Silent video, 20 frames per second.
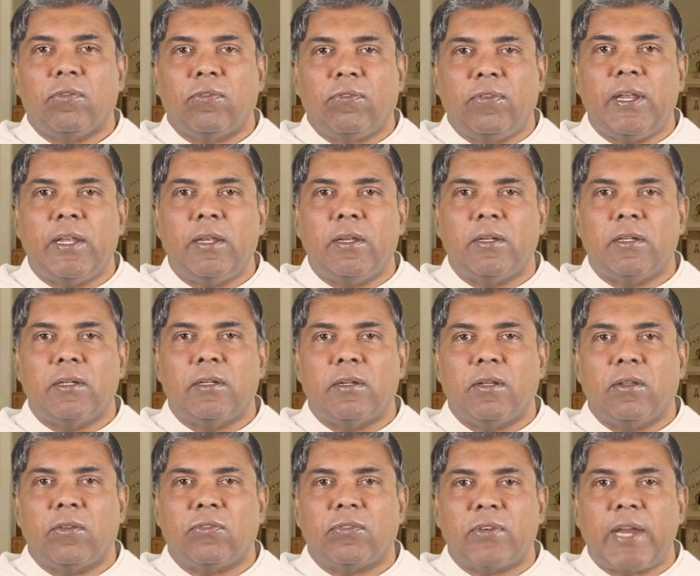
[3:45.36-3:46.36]
C
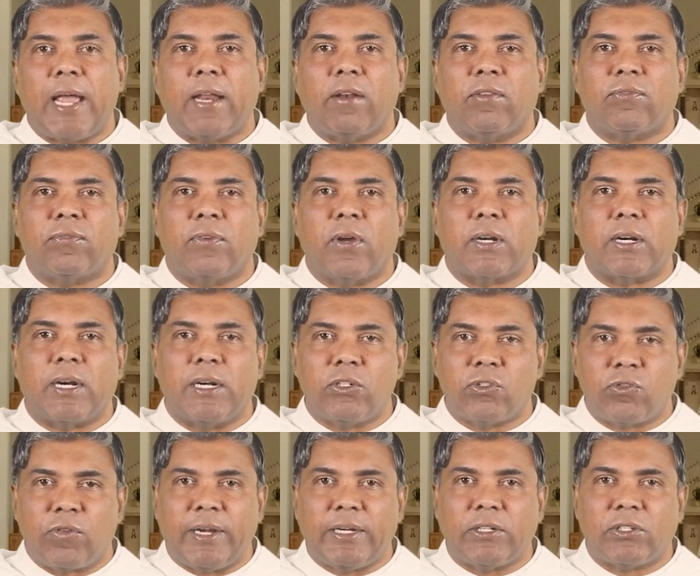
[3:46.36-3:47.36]
stands for
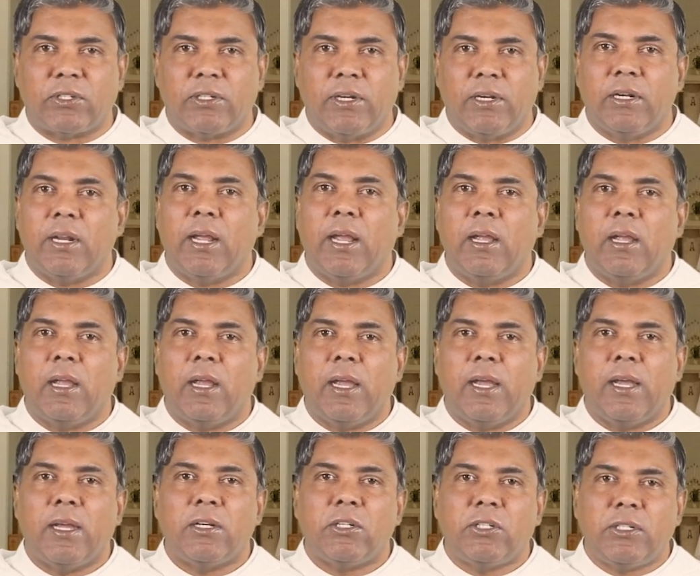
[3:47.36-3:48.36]
contrition,
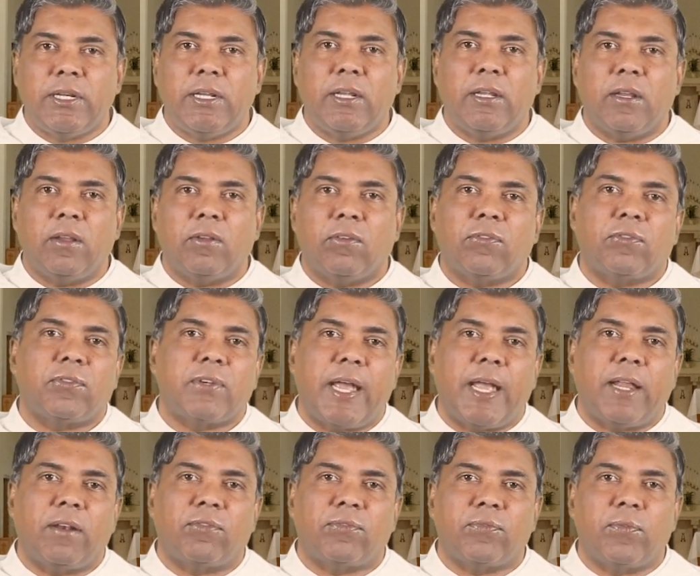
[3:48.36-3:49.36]
T
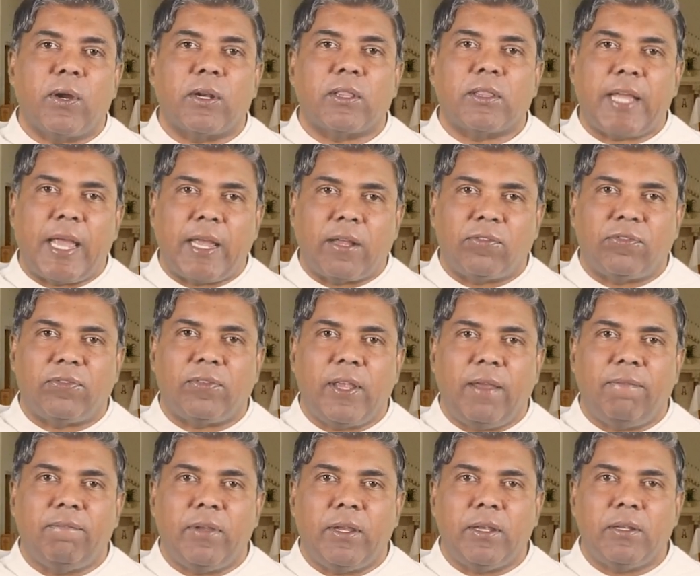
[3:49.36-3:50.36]
stands for
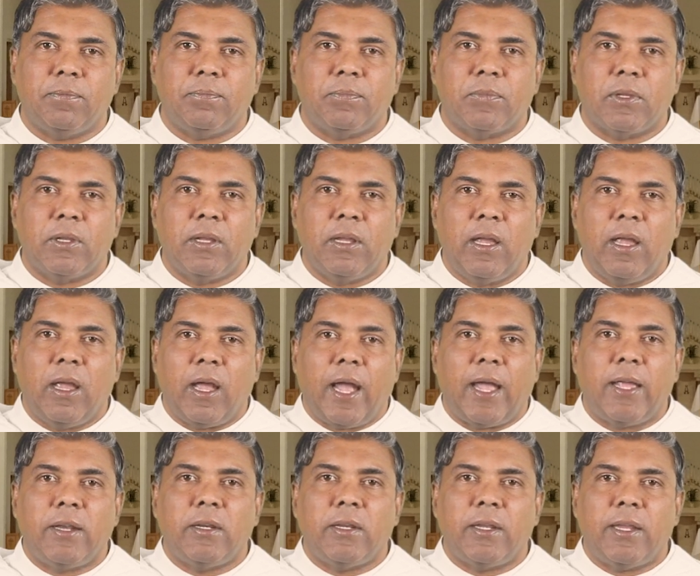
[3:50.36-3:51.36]
thanksgiving,
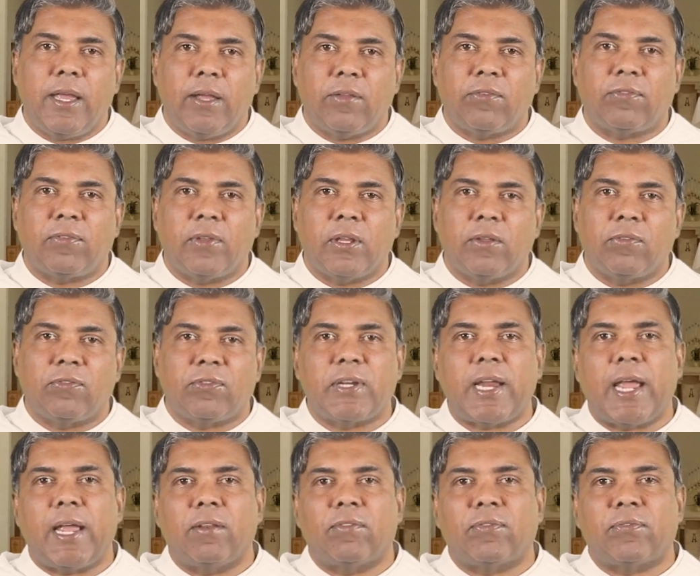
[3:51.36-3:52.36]
and S
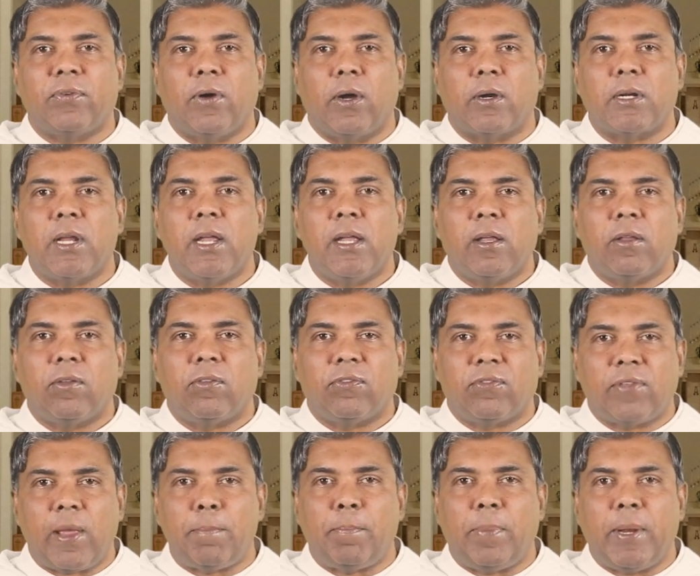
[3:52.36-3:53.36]
stands for
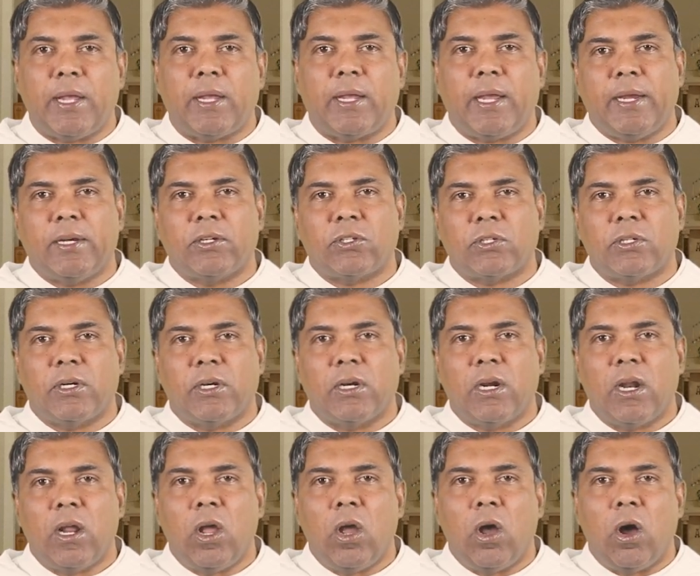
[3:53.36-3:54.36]
supplication
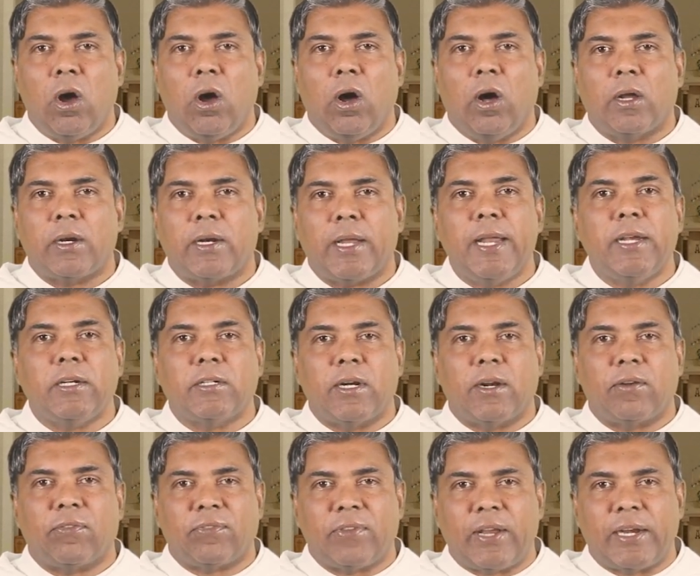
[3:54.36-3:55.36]
or
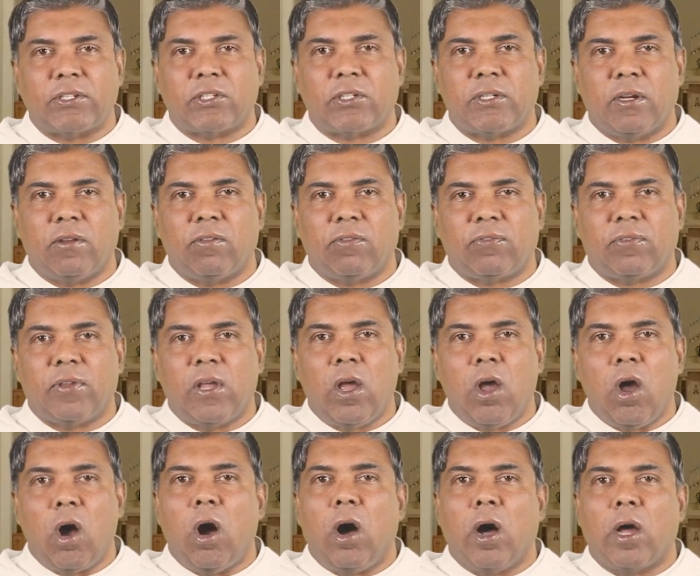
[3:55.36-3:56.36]
intercessions
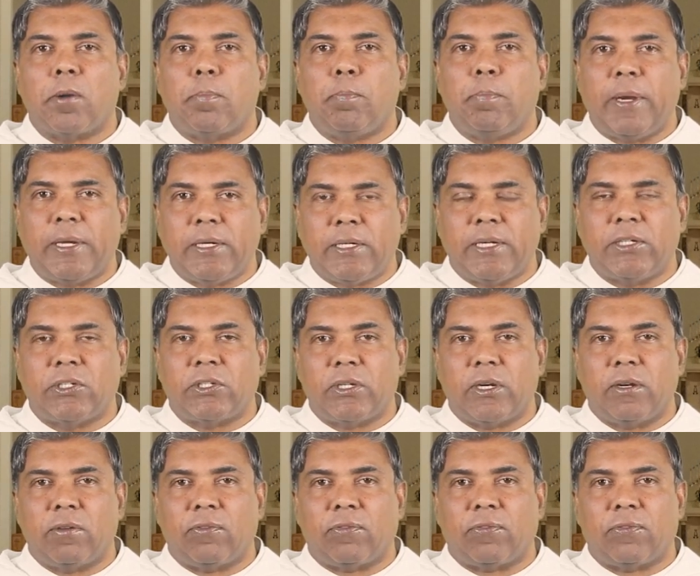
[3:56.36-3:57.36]
our
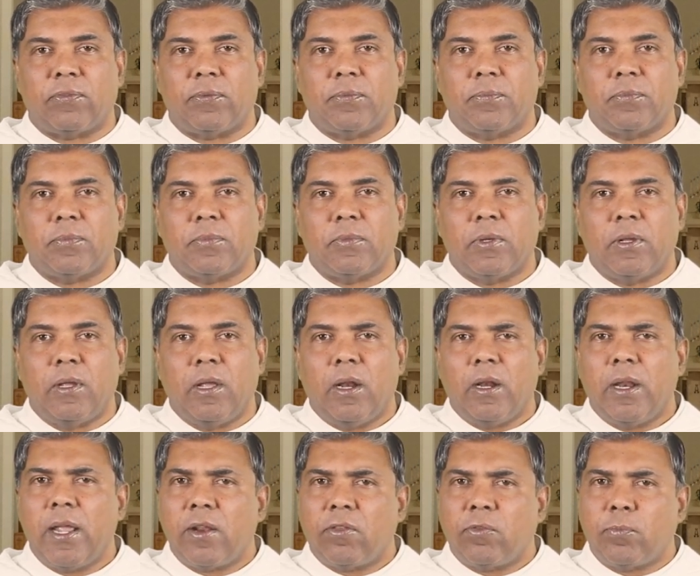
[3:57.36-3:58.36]
petitions.
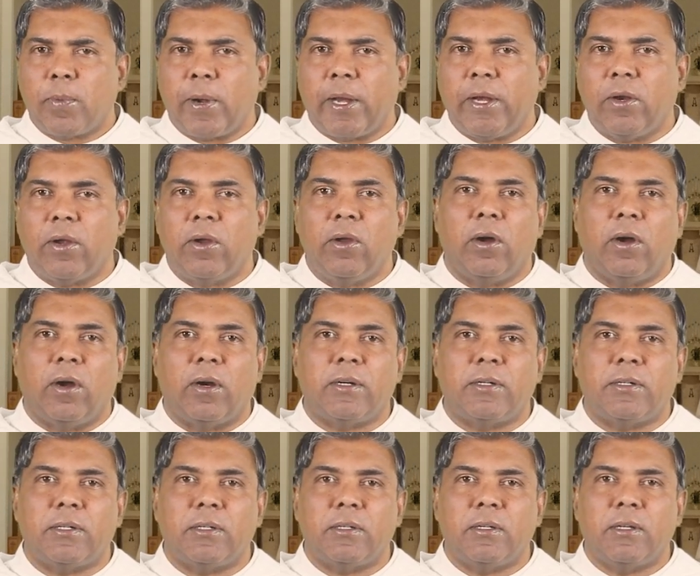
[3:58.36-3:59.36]
Let us pray to God
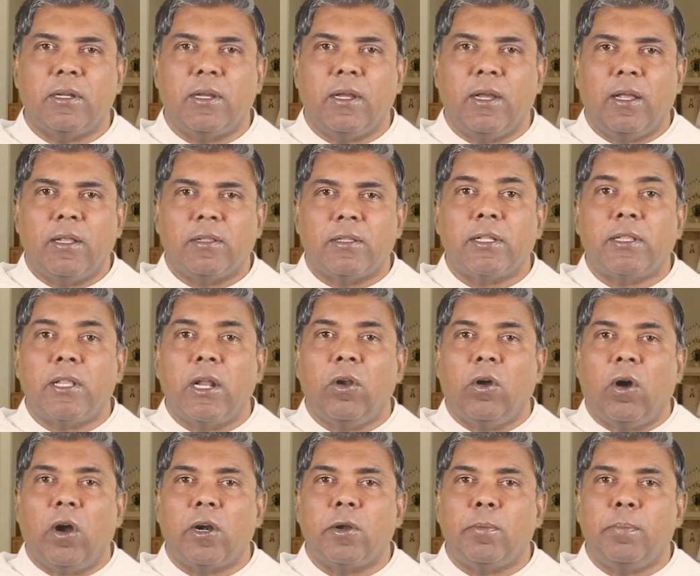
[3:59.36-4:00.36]
that the
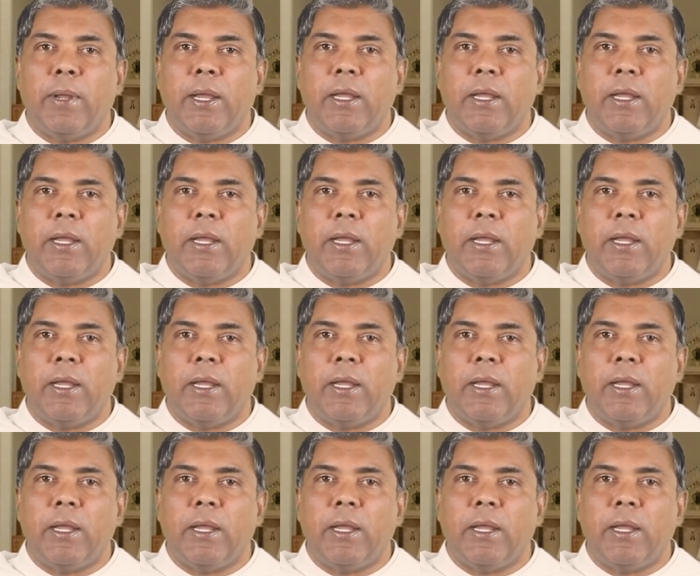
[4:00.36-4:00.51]
Lord